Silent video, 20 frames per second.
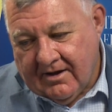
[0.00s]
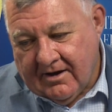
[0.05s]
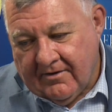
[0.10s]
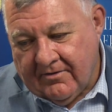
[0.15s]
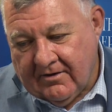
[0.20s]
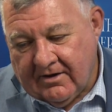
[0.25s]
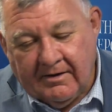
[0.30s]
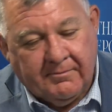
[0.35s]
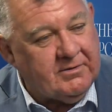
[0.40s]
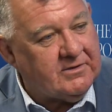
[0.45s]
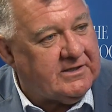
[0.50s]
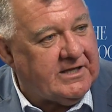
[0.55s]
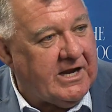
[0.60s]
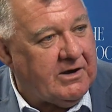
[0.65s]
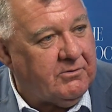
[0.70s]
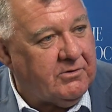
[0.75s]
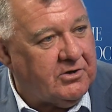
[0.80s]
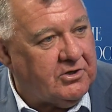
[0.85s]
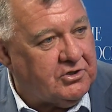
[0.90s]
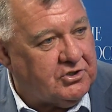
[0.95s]

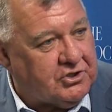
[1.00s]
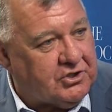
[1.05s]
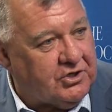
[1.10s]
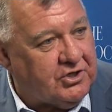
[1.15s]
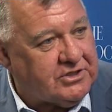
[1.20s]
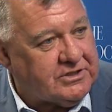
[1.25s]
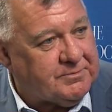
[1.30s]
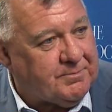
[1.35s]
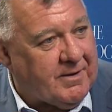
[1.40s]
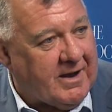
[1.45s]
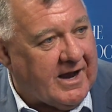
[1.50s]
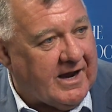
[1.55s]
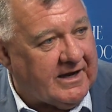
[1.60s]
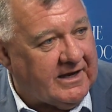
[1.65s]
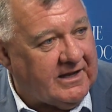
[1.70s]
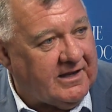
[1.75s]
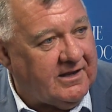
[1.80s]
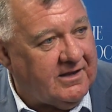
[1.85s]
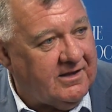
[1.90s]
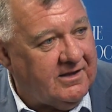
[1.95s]
Libertarian Church
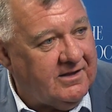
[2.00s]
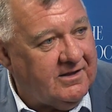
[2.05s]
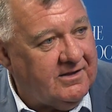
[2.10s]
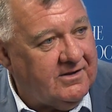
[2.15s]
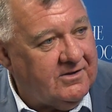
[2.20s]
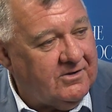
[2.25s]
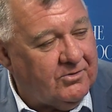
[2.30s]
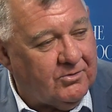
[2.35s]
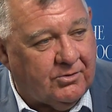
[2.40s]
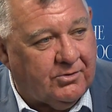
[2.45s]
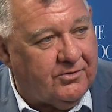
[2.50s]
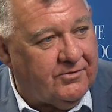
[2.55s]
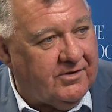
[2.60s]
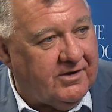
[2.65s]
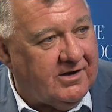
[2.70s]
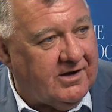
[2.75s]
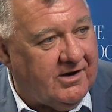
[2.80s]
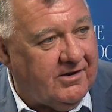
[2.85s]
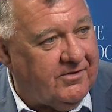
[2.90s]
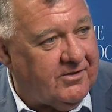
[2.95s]
Party or
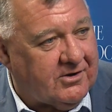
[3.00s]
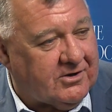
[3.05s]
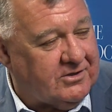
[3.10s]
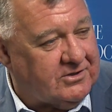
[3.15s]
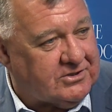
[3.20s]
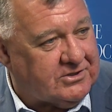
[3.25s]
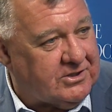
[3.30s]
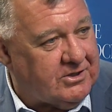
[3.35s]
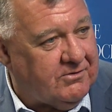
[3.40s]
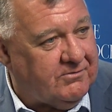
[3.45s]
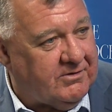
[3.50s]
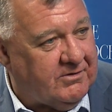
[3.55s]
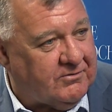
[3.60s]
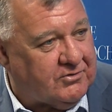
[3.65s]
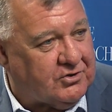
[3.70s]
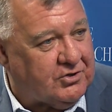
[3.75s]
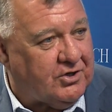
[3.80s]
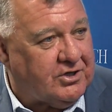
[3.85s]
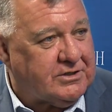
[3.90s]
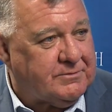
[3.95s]
the
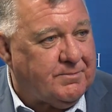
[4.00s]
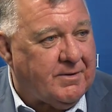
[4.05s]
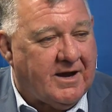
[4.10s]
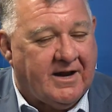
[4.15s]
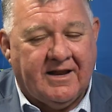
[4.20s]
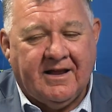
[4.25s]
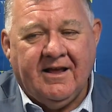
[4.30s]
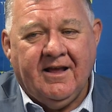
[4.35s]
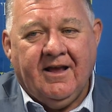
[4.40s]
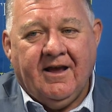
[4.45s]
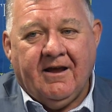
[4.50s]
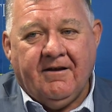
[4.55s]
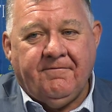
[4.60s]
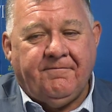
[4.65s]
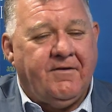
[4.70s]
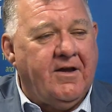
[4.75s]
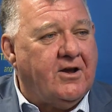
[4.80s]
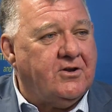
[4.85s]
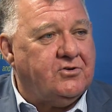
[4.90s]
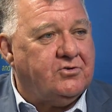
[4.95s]
Conservative Church Party,
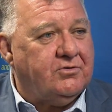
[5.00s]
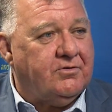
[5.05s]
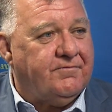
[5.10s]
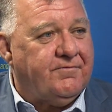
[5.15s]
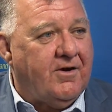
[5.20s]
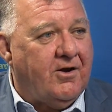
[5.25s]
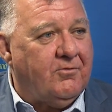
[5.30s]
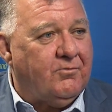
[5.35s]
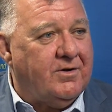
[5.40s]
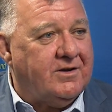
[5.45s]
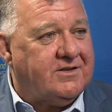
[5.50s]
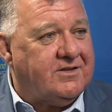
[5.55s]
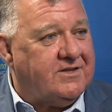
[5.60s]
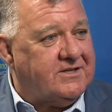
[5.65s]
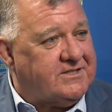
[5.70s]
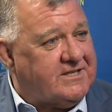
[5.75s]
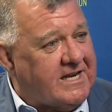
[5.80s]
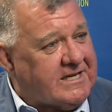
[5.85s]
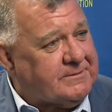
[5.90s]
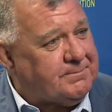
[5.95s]
and found your vote went to
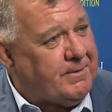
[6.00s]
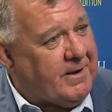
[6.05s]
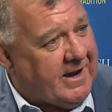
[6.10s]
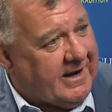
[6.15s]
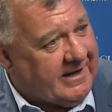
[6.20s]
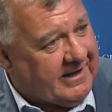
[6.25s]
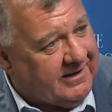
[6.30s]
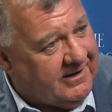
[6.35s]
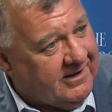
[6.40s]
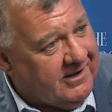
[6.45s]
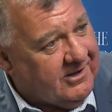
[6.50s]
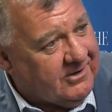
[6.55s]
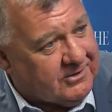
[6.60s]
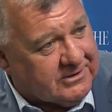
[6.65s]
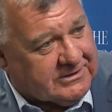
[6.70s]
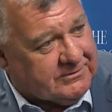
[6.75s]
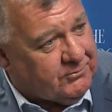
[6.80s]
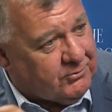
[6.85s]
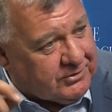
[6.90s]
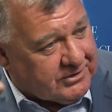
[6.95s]
the Sex Party
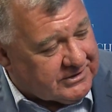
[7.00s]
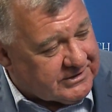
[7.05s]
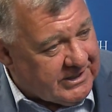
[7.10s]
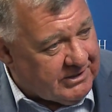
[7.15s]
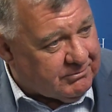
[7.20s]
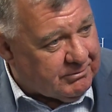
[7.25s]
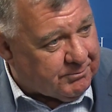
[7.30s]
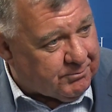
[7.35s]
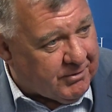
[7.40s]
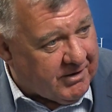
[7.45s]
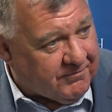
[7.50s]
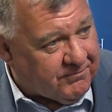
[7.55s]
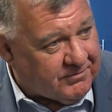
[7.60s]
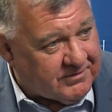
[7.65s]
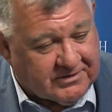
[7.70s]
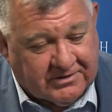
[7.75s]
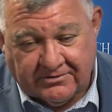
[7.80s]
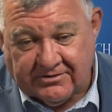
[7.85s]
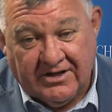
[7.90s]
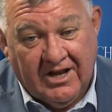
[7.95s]
because of all the secret
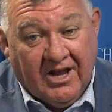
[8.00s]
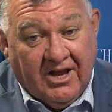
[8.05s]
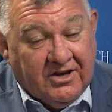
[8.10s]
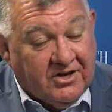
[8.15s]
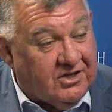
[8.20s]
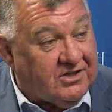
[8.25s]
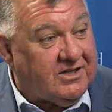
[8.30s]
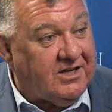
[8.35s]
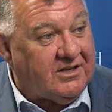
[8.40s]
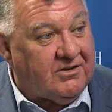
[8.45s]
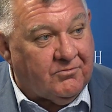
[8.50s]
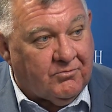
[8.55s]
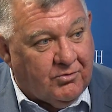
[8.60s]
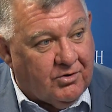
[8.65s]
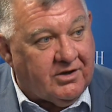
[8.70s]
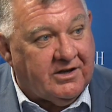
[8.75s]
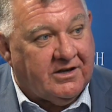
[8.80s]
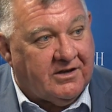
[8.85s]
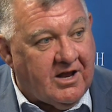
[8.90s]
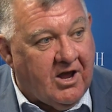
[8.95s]
preferences. You didn't
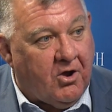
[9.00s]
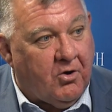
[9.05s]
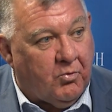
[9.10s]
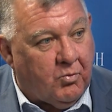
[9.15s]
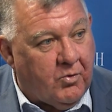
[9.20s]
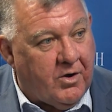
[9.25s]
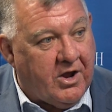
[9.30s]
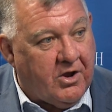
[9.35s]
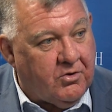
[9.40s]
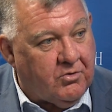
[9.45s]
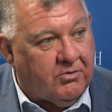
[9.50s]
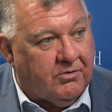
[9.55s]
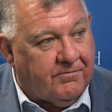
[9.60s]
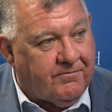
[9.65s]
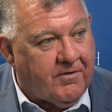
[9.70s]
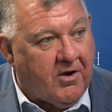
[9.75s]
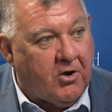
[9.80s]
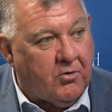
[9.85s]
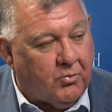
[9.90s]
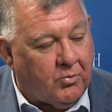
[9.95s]
really know where your
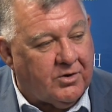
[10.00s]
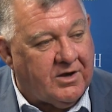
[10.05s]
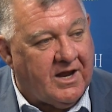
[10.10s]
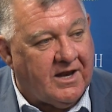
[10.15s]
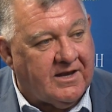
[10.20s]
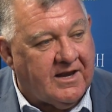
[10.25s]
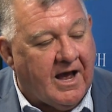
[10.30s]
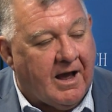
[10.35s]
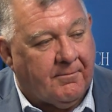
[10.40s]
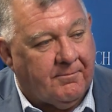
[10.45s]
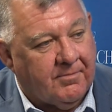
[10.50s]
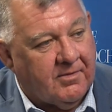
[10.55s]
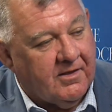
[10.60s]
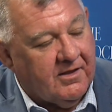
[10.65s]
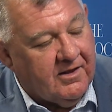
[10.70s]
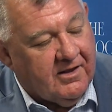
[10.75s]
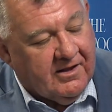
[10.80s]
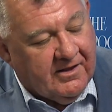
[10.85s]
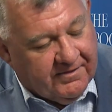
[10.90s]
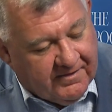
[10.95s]
vote would end up.
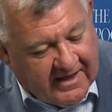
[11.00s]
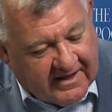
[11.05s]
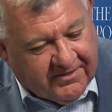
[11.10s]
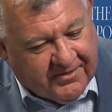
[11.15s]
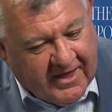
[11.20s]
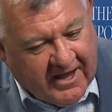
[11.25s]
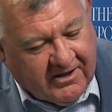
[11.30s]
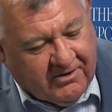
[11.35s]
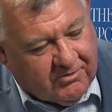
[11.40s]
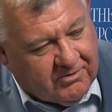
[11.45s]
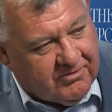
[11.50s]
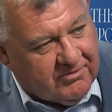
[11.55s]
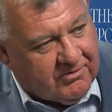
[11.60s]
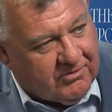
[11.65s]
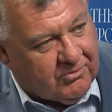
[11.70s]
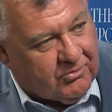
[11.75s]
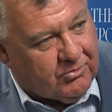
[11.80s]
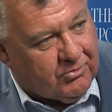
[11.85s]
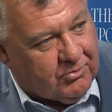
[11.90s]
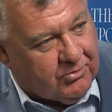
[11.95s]

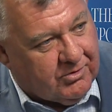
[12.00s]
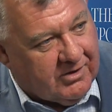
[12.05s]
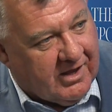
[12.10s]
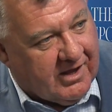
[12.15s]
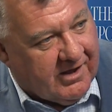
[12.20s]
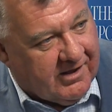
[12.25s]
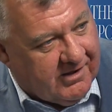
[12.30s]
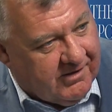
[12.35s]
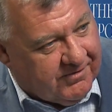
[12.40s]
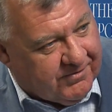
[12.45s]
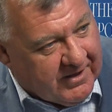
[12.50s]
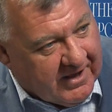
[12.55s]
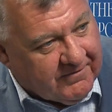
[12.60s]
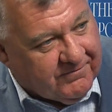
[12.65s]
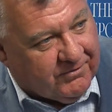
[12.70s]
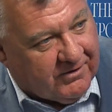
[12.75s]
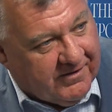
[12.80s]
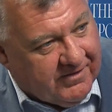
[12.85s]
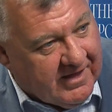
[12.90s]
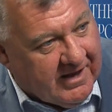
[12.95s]

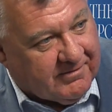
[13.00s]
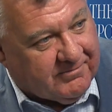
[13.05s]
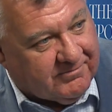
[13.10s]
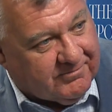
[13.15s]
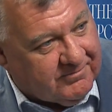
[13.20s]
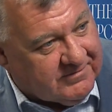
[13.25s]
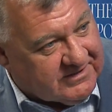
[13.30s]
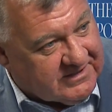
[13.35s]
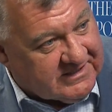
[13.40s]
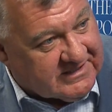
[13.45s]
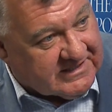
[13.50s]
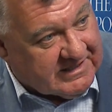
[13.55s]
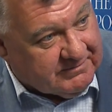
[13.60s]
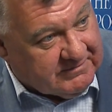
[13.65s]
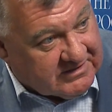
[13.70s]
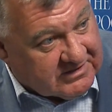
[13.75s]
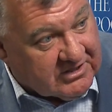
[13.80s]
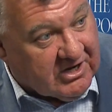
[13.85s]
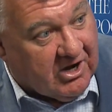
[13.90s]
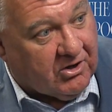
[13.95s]
Thankfully, that
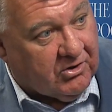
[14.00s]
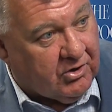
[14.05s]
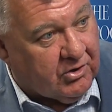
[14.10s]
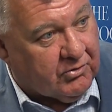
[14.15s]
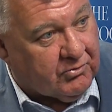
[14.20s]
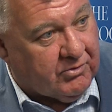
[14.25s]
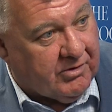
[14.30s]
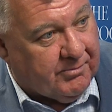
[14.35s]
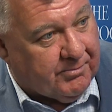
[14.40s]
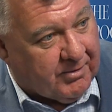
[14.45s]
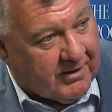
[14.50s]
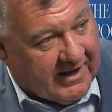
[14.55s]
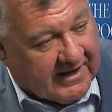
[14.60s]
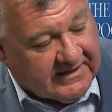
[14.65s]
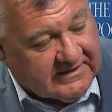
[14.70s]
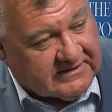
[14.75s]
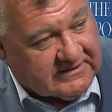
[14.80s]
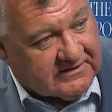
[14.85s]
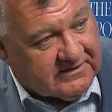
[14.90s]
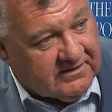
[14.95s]
system is no longer in
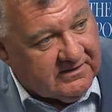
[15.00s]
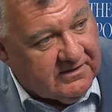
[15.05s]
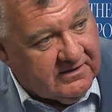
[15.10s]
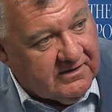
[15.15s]
place.